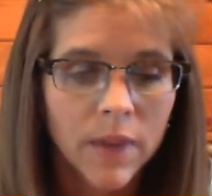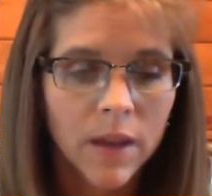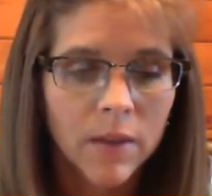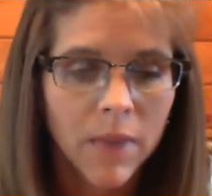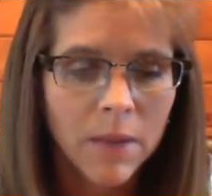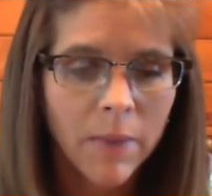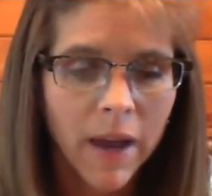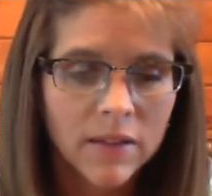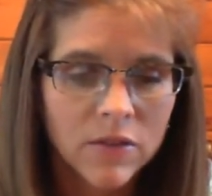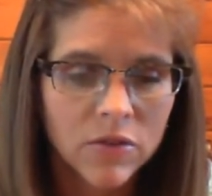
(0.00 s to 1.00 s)
Many
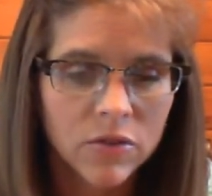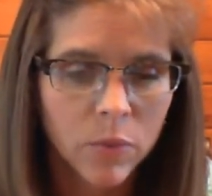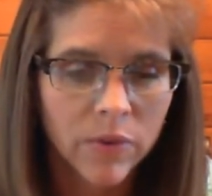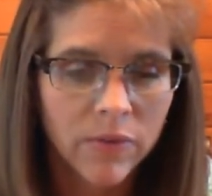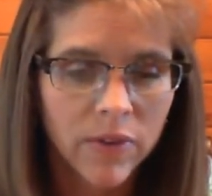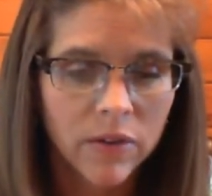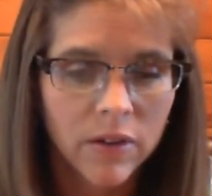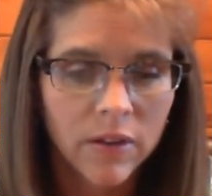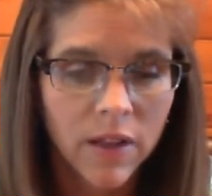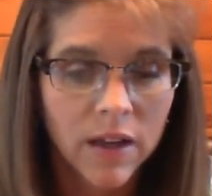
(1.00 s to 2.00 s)
passages were revealed in
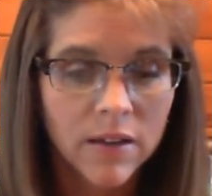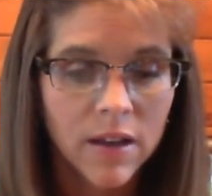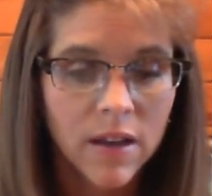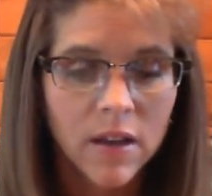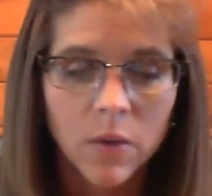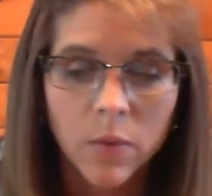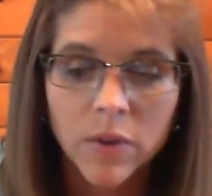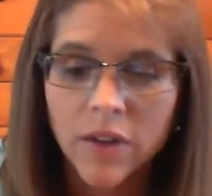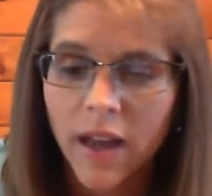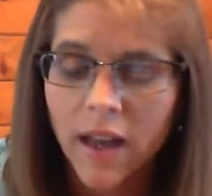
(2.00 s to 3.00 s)
a light which
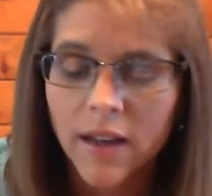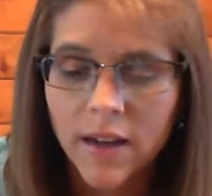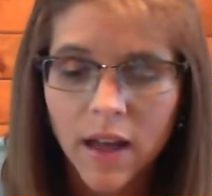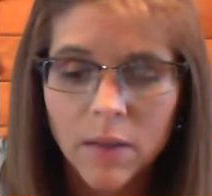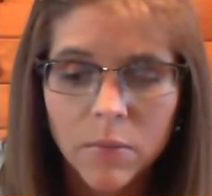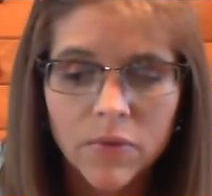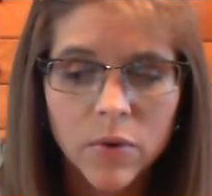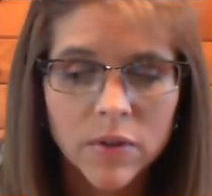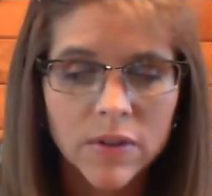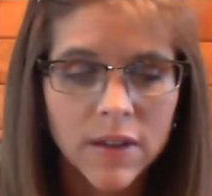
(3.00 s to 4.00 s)
I had not
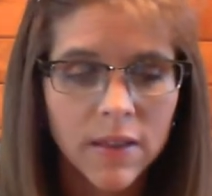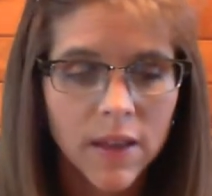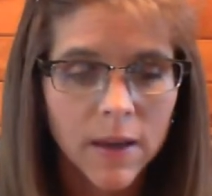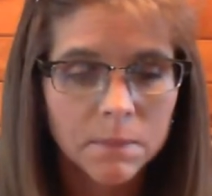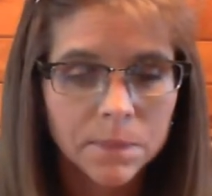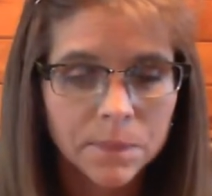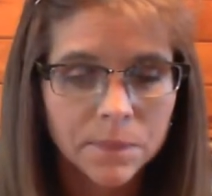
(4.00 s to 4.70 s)
before seen them.